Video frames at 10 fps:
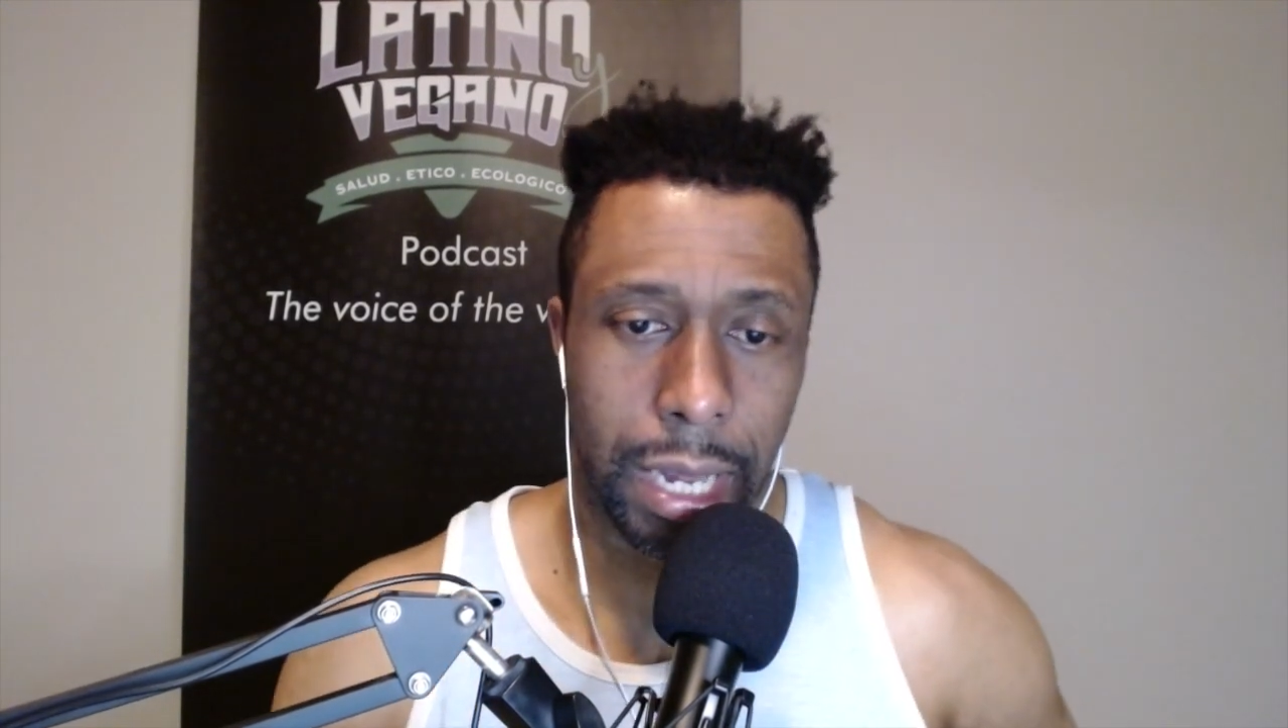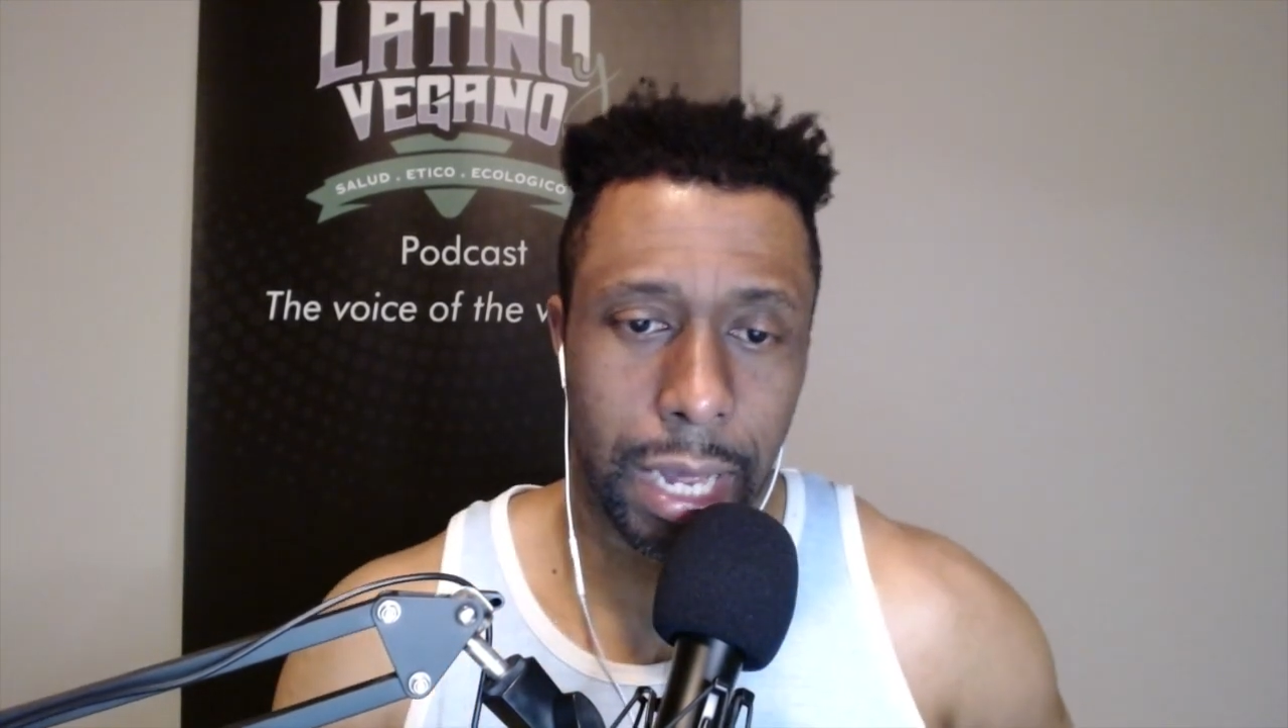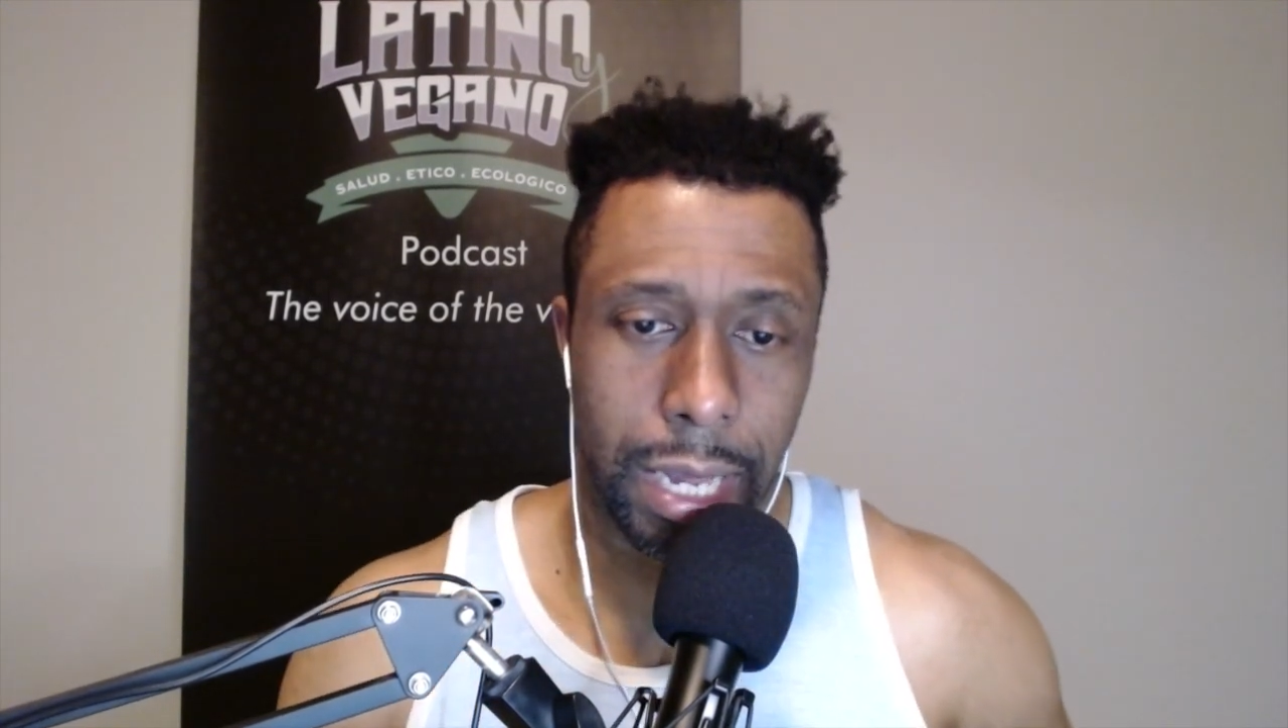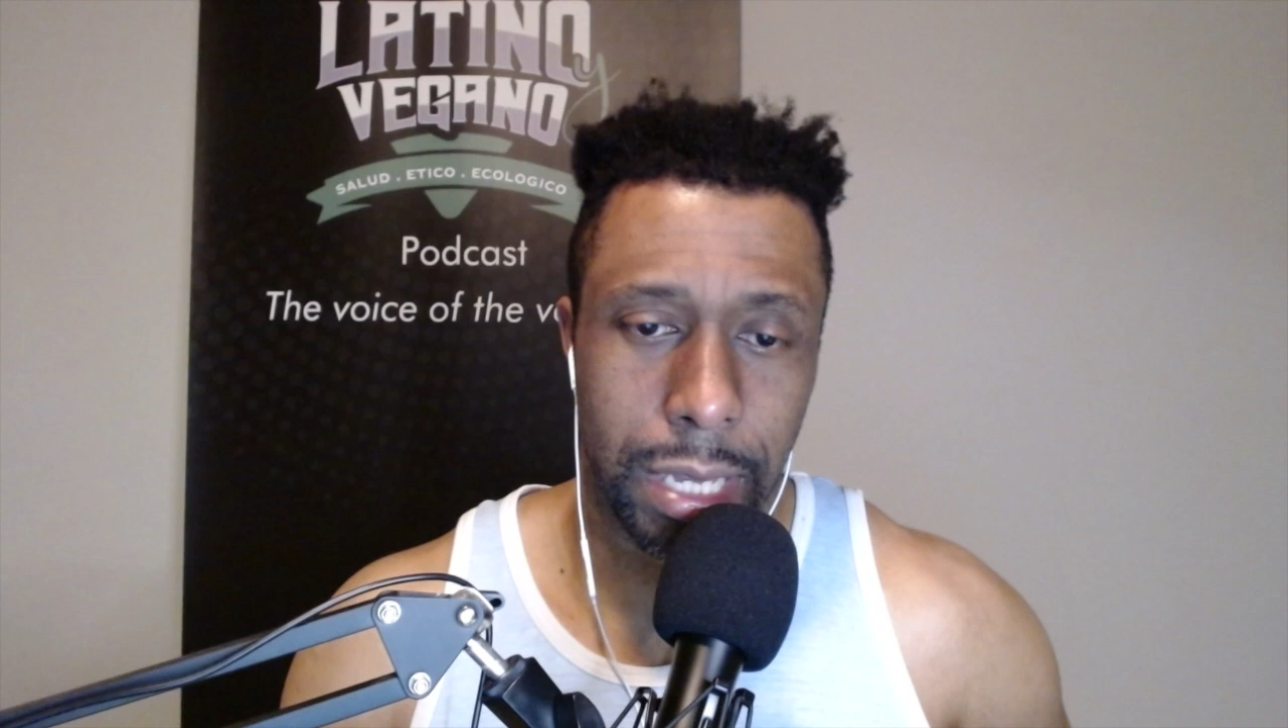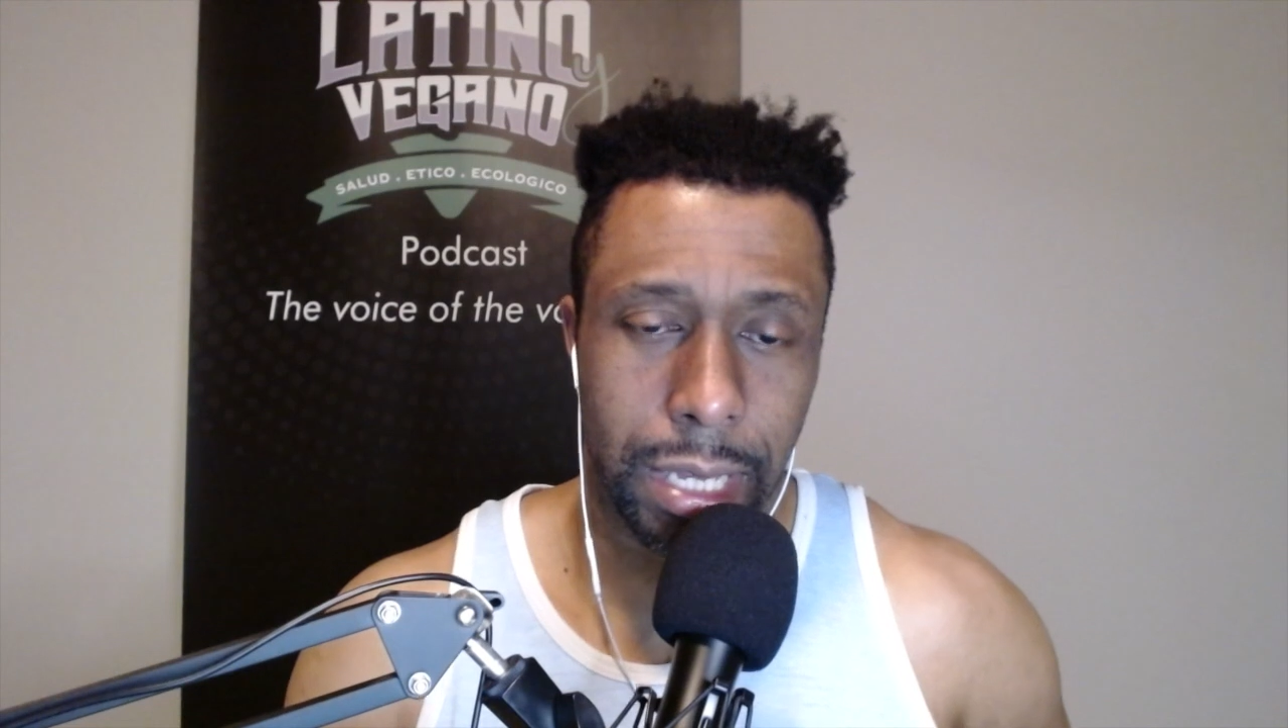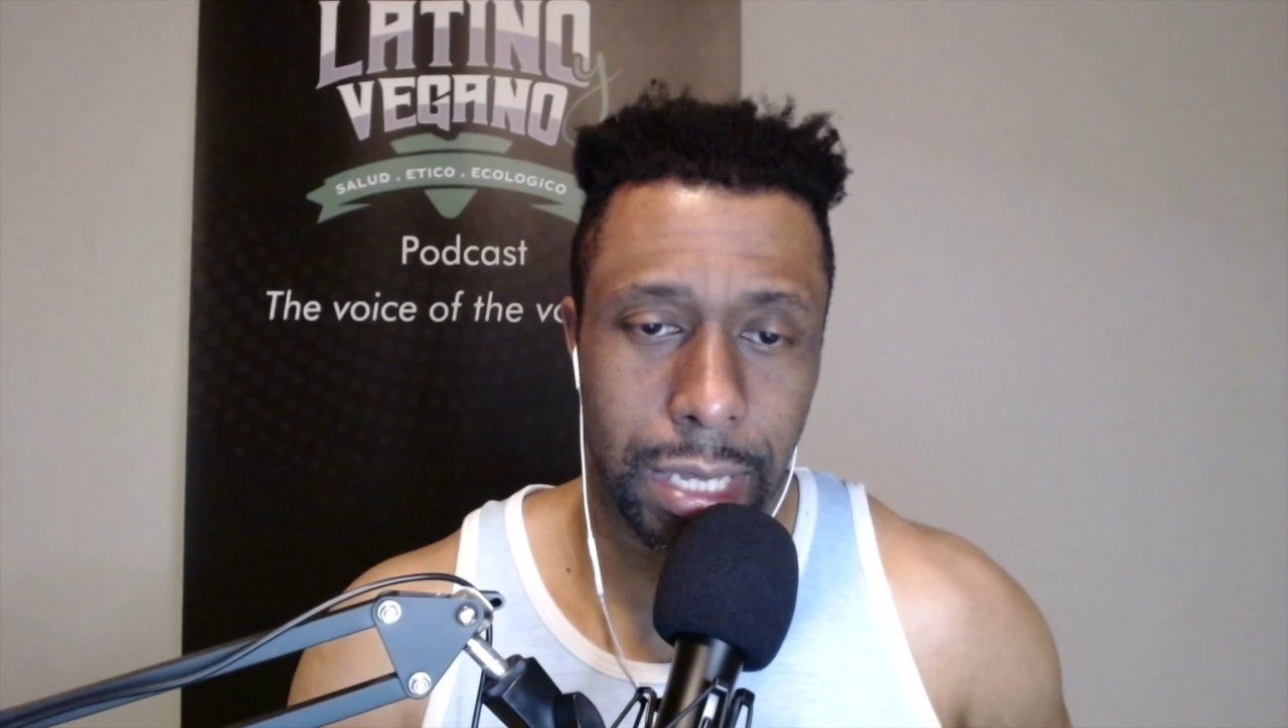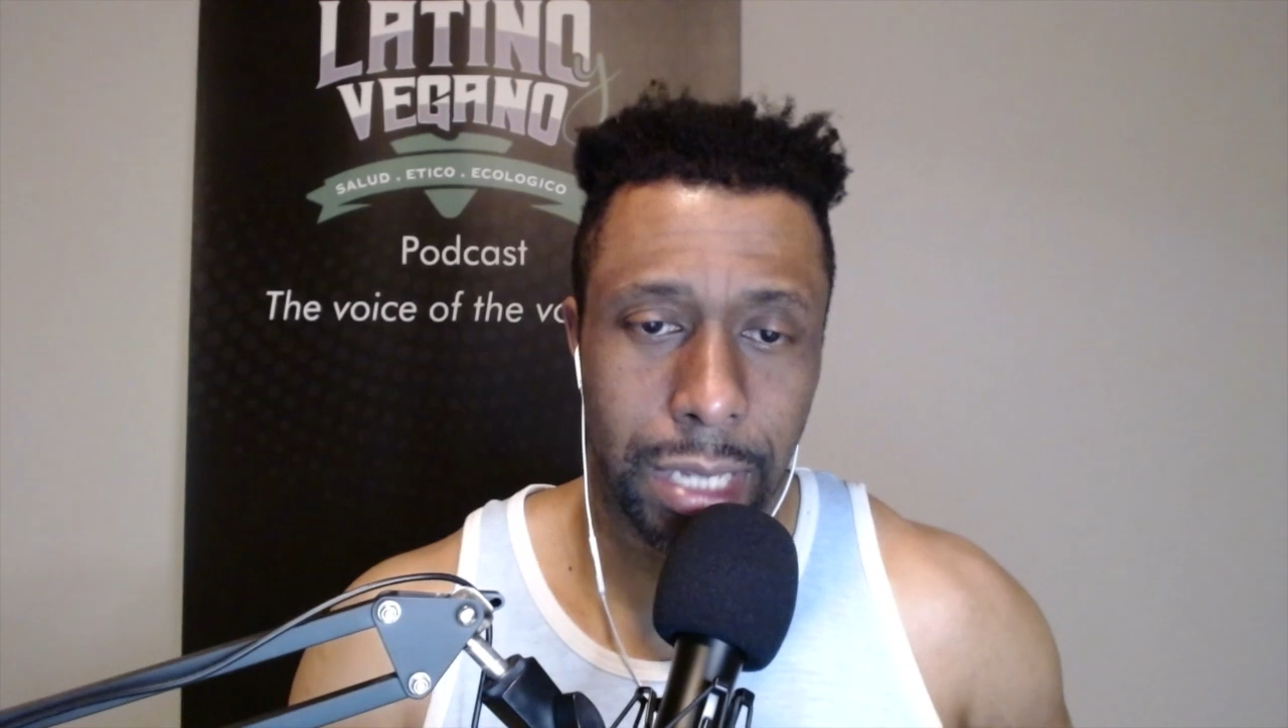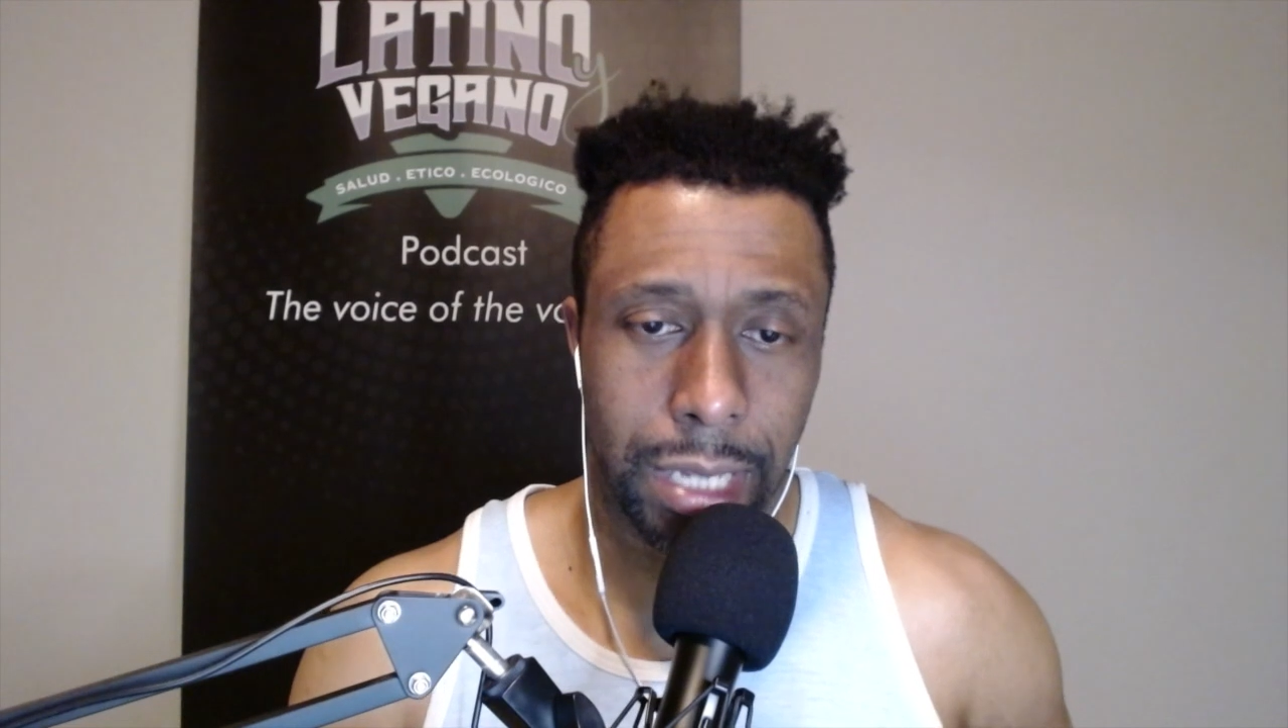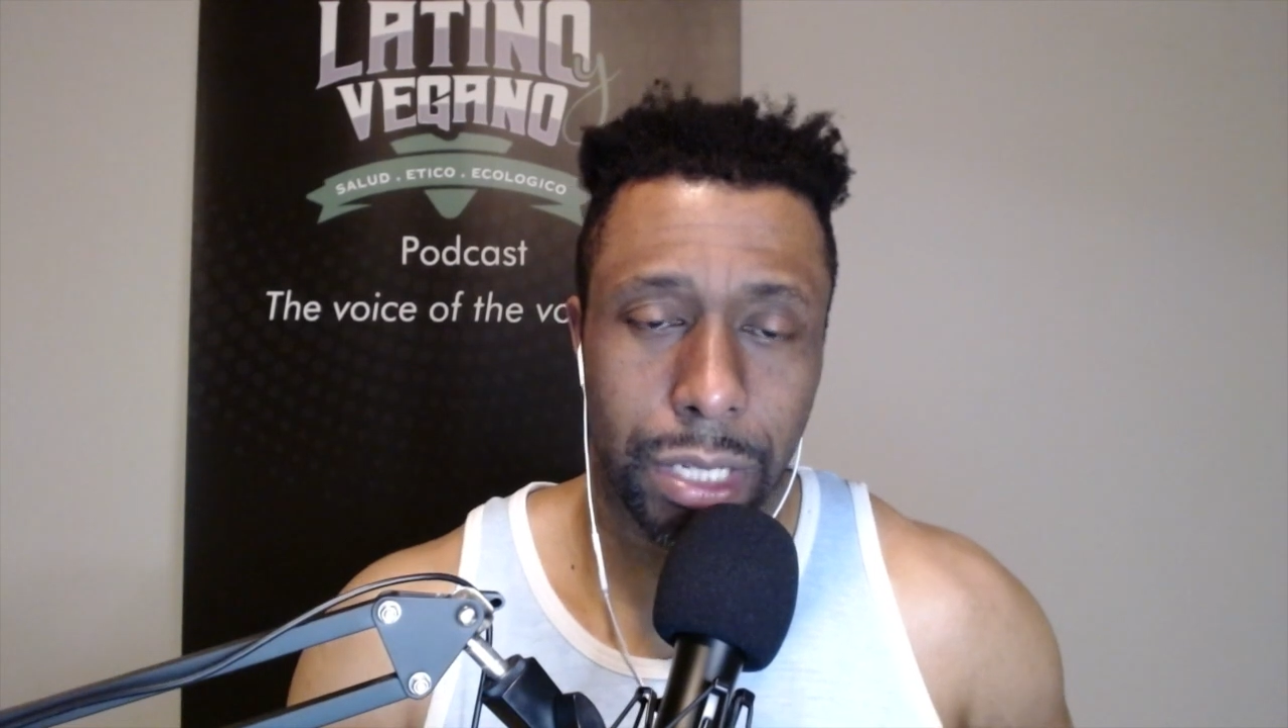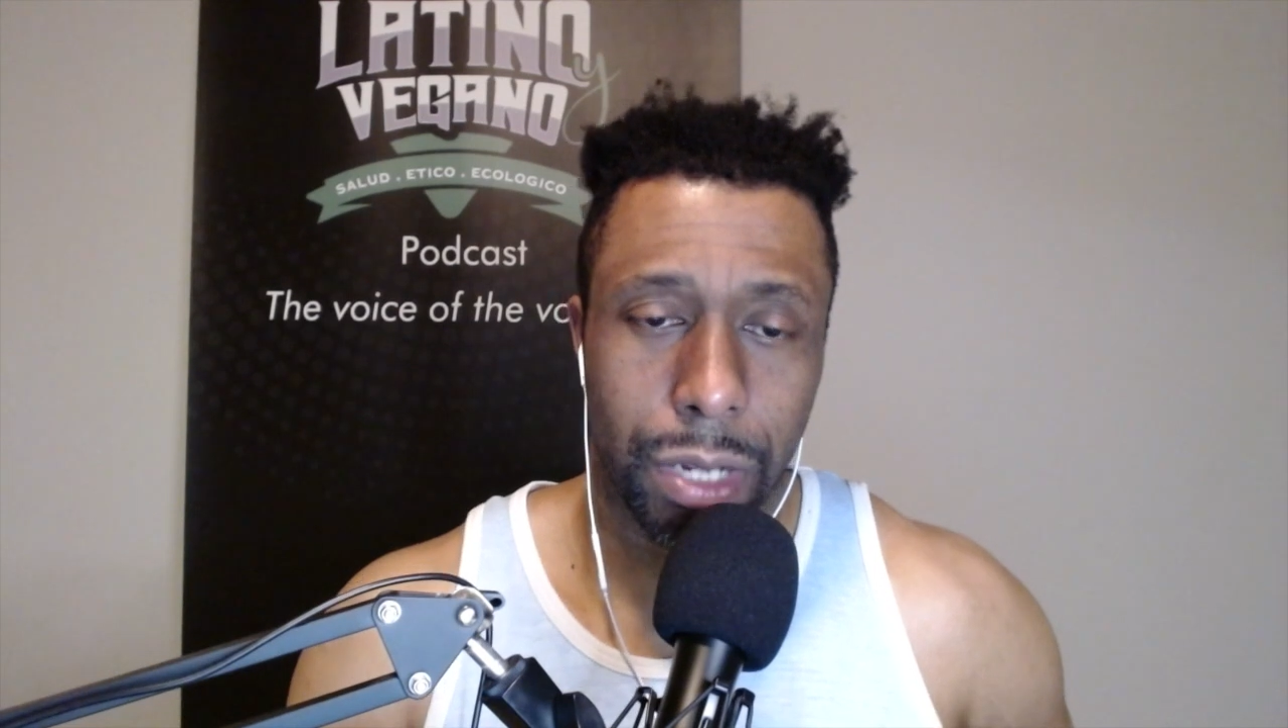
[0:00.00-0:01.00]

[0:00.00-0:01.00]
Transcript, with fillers: And this is the